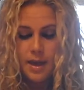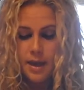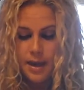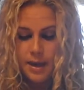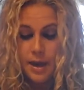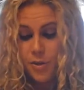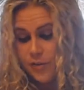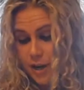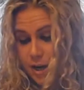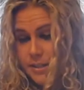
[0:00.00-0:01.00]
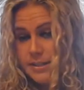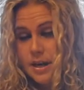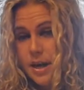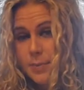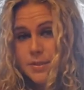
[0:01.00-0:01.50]
and other various
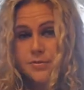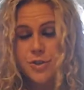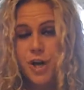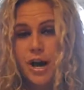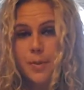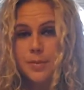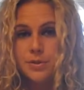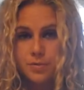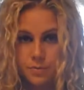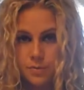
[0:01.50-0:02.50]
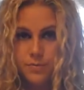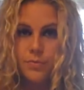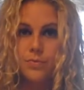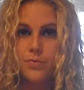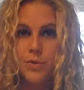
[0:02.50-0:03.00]
types of traps
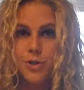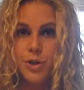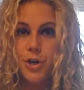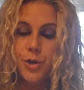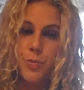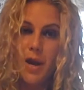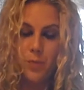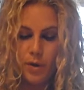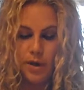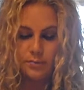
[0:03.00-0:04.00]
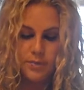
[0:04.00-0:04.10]
which are inhumane way.